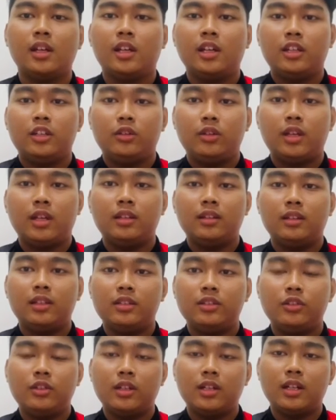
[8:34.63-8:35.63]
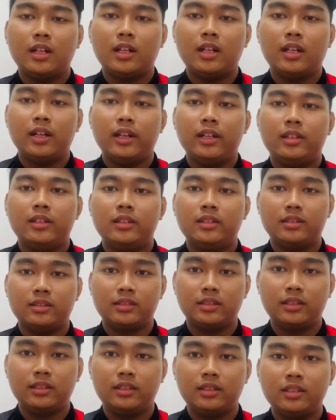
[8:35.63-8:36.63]
You can test your car at a
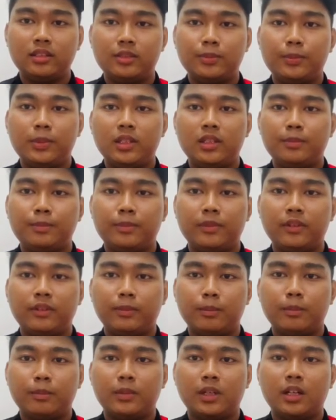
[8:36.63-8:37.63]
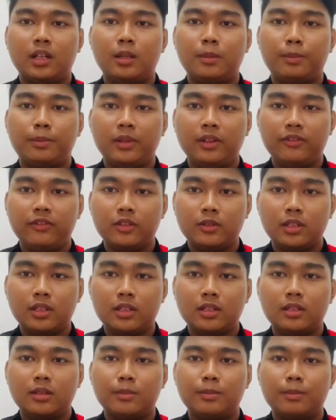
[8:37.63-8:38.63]
certain speed, preferably